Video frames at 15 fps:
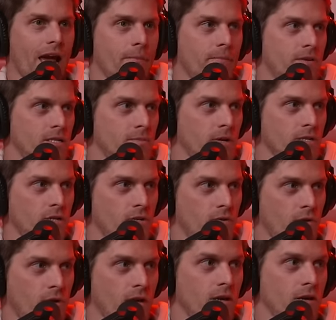happen as much as
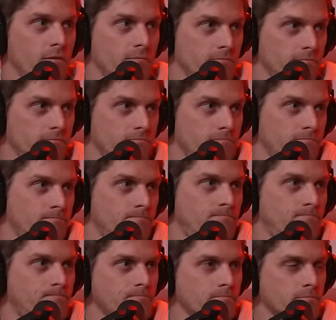you think. It